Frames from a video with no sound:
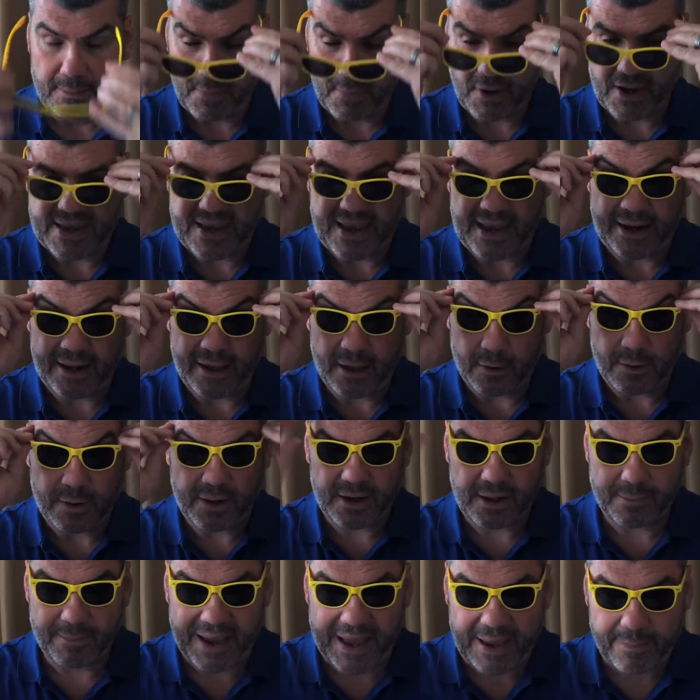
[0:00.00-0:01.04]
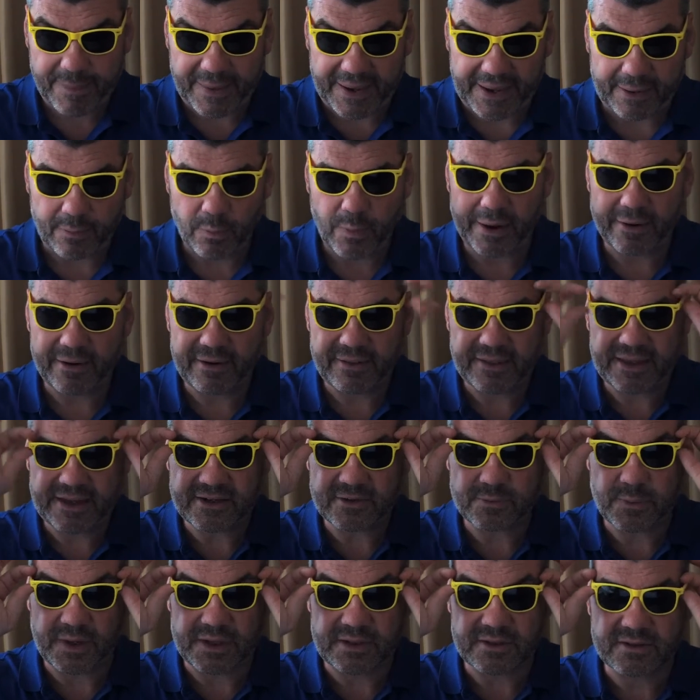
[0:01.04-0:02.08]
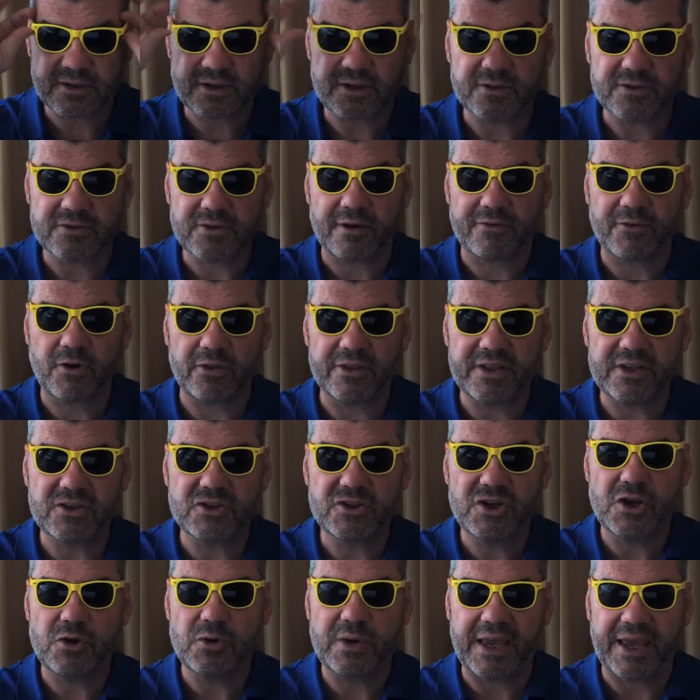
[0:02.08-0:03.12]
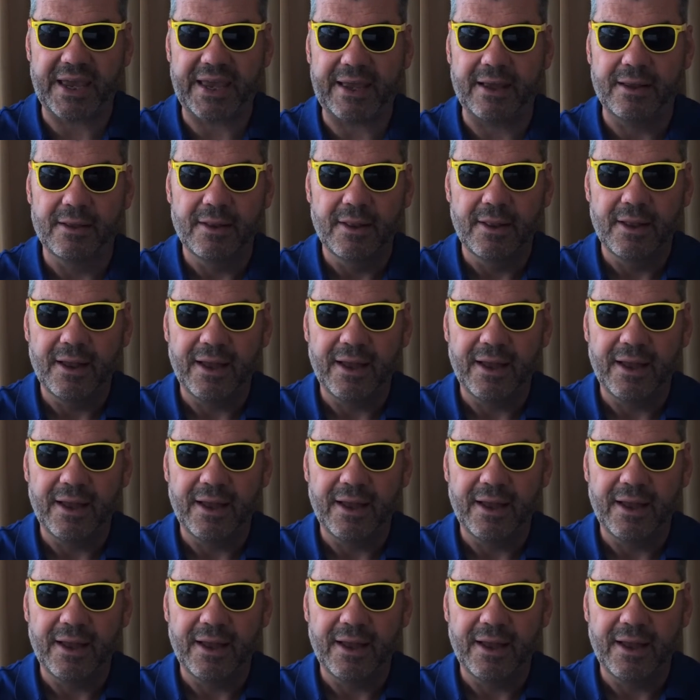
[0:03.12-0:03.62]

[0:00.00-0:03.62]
my yellow, and I'm happy wearing these ones because I've got this new kit,